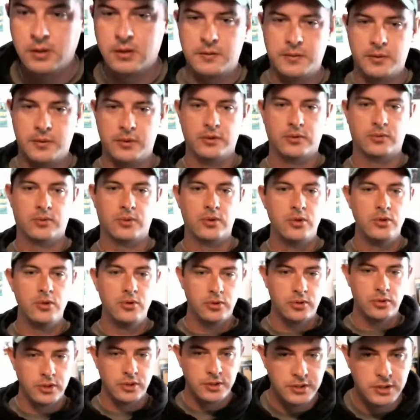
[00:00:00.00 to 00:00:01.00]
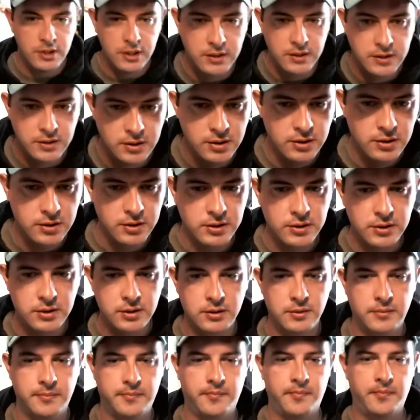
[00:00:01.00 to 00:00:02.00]
Suppose we'll use the
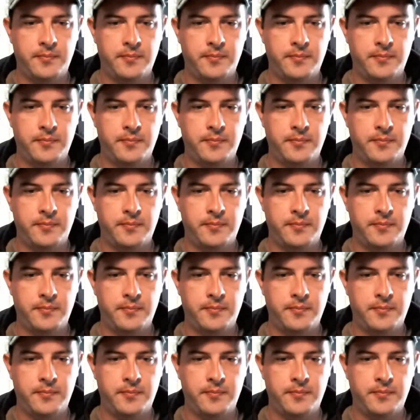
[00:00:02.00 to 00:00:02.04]
scissors.